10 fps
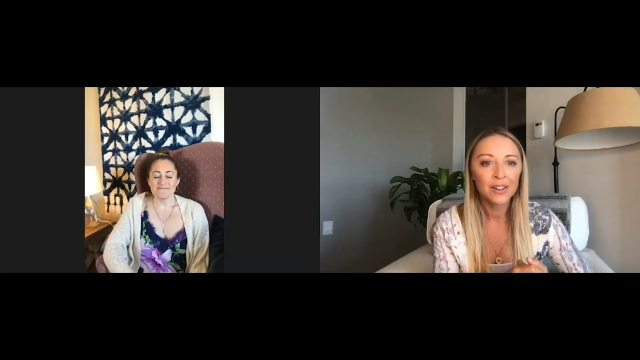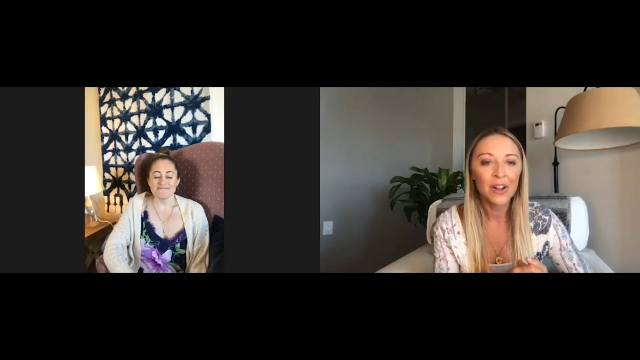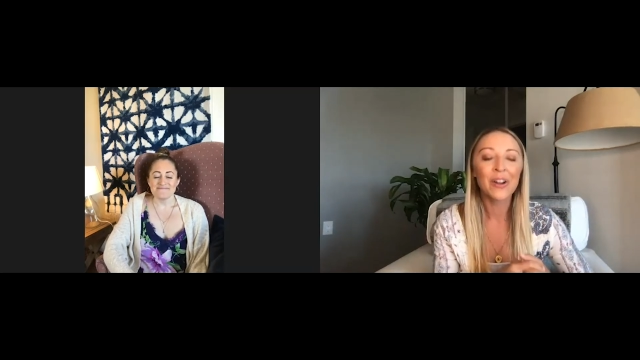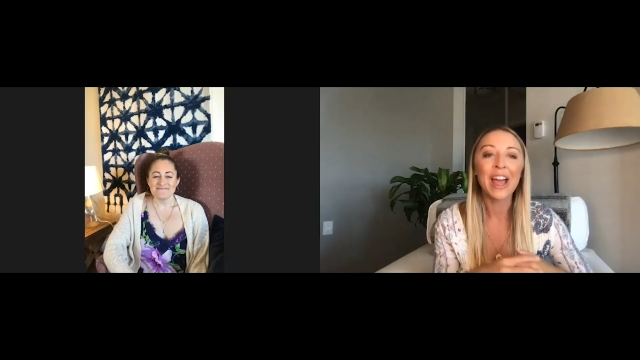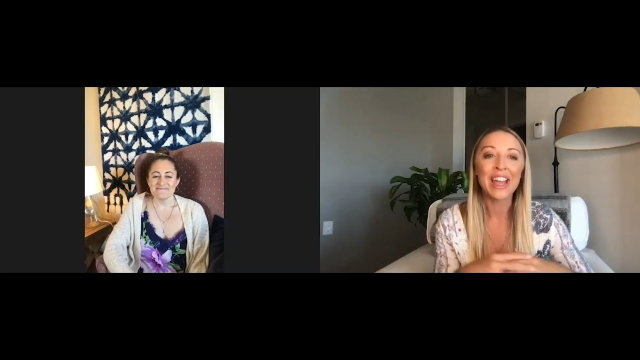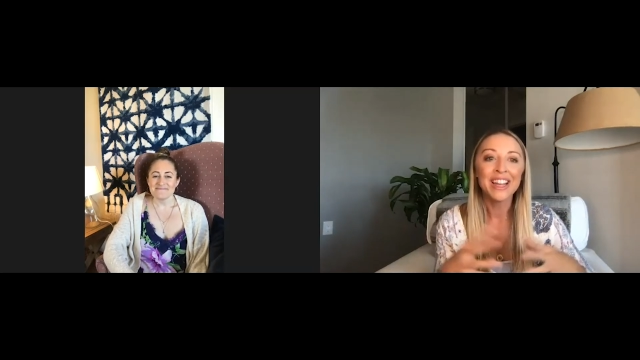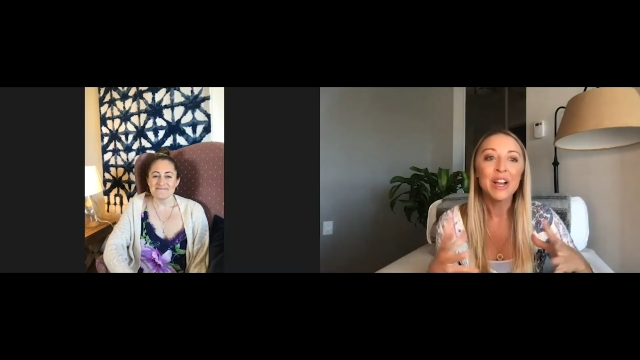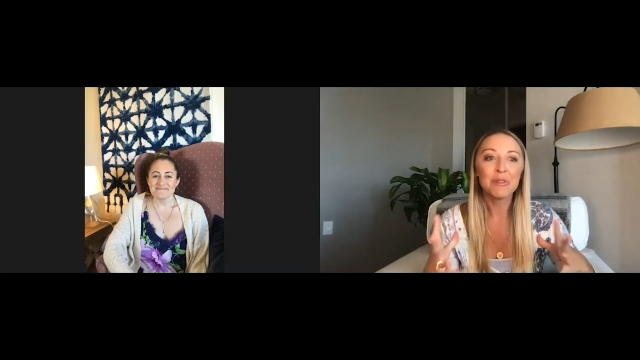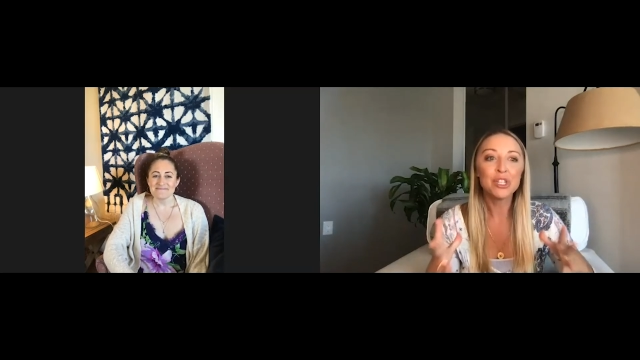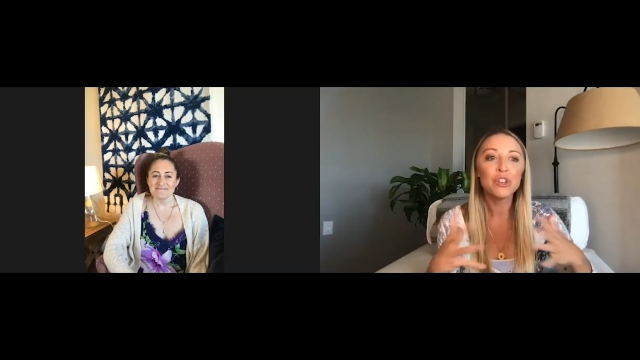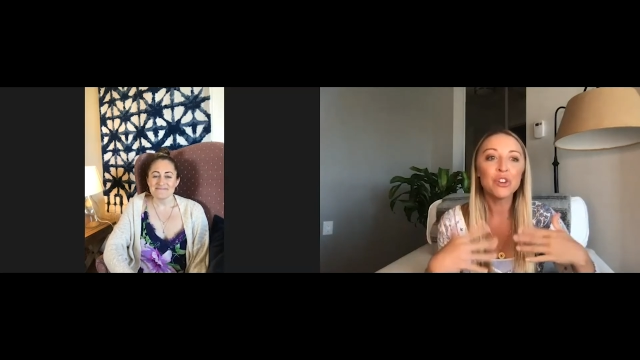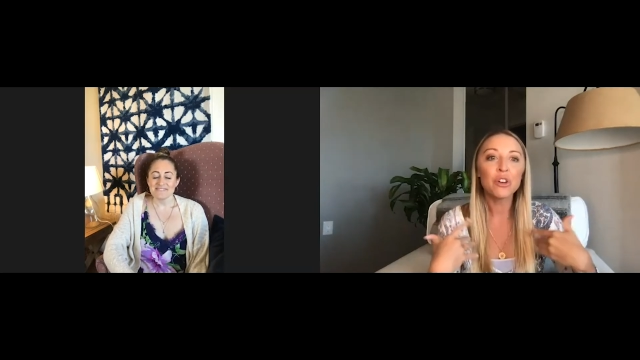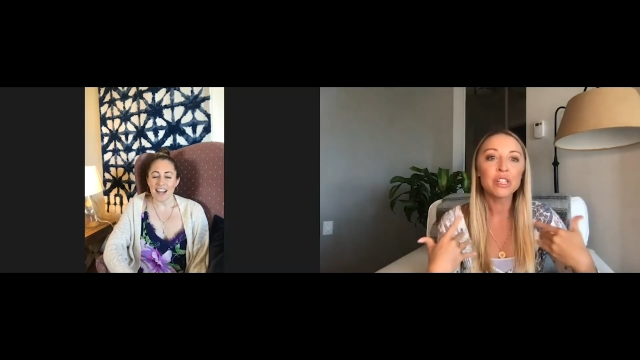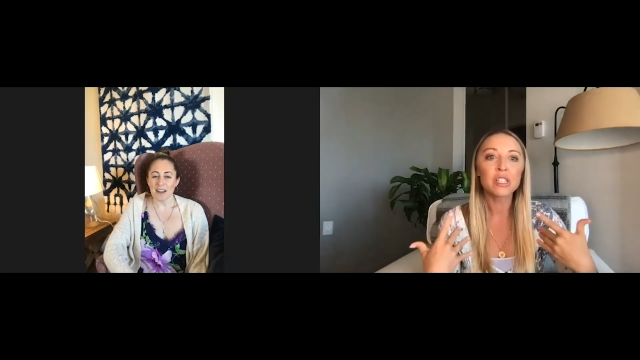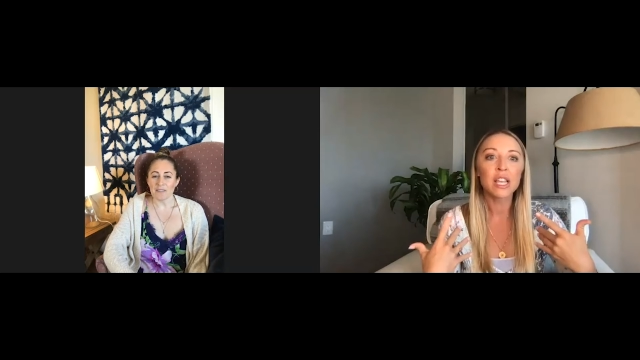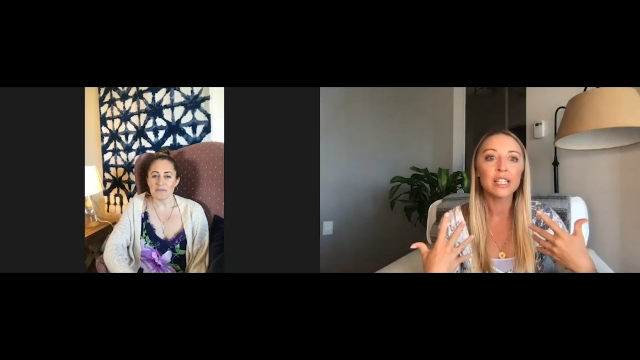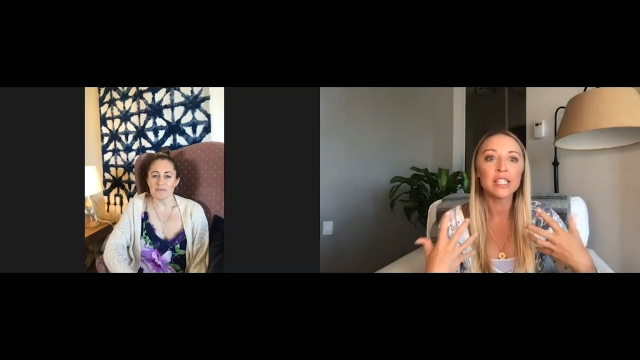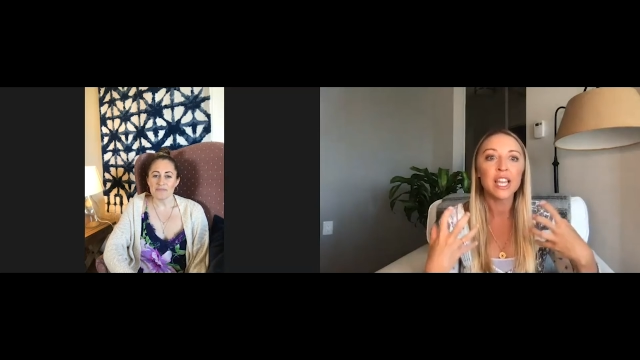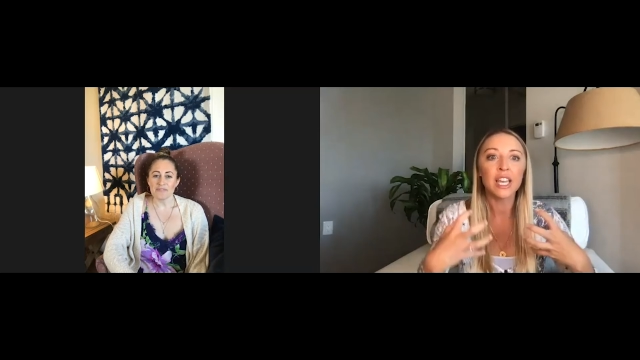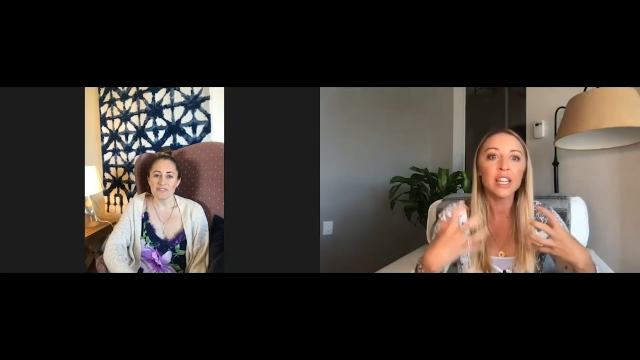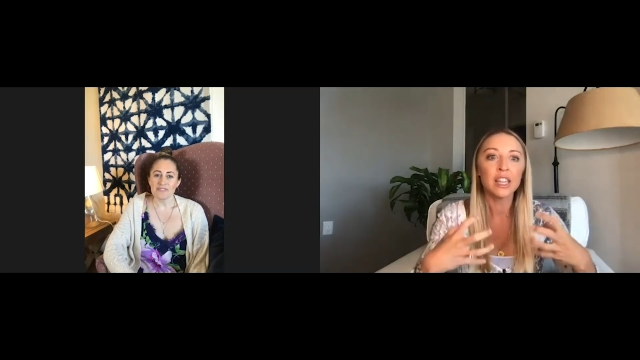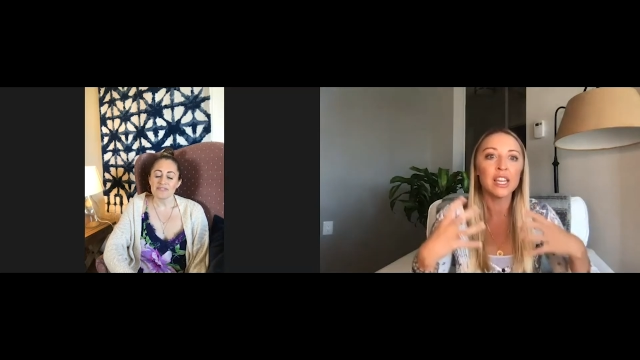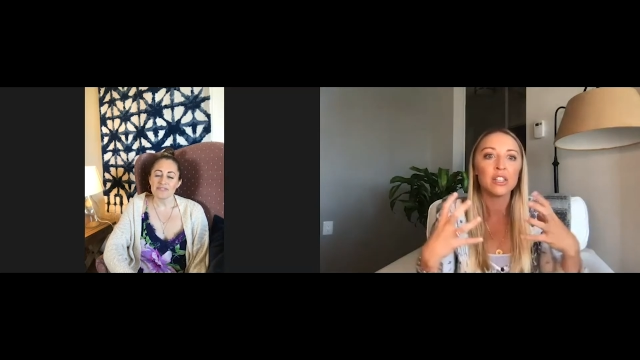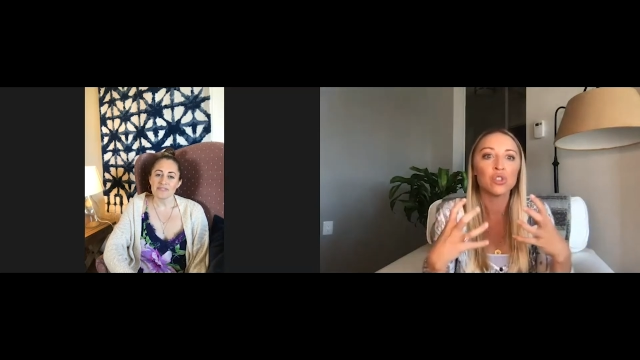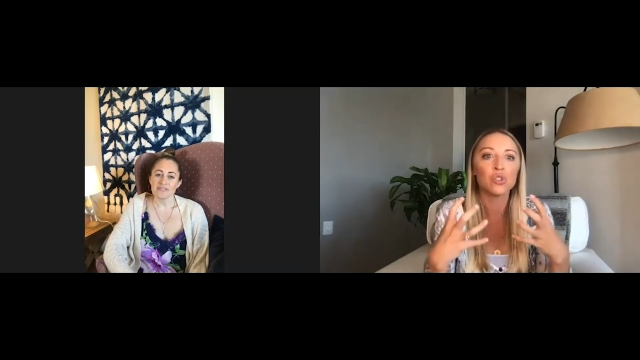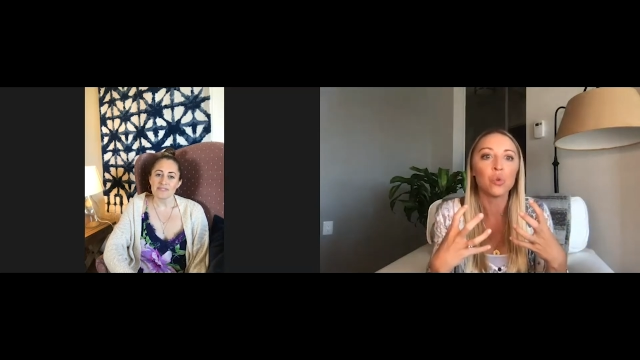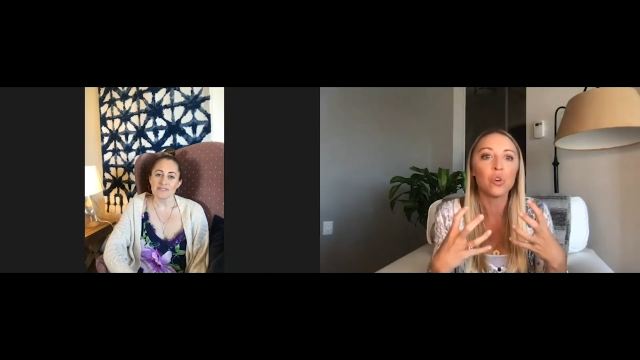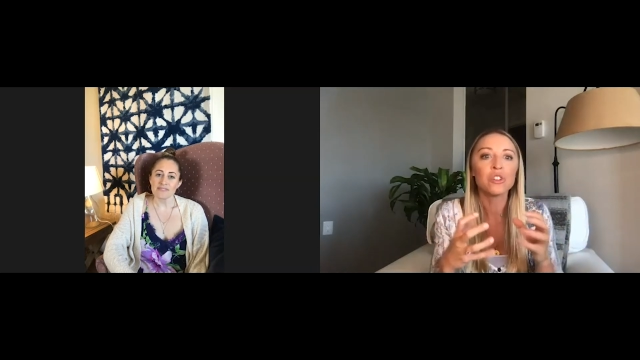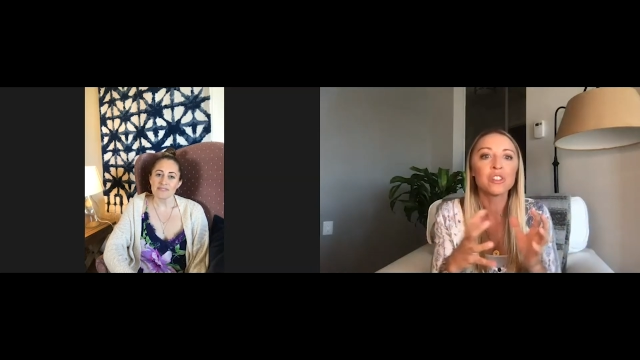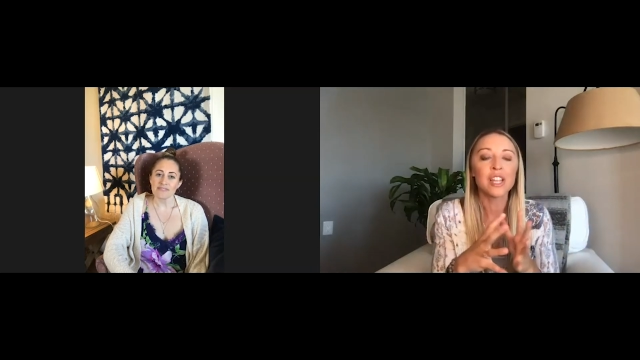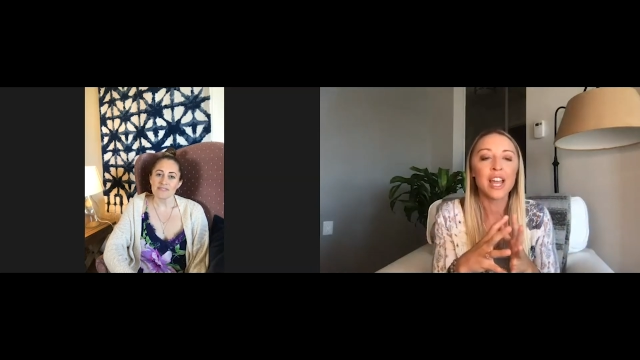Okay. Do you notice like taking these tools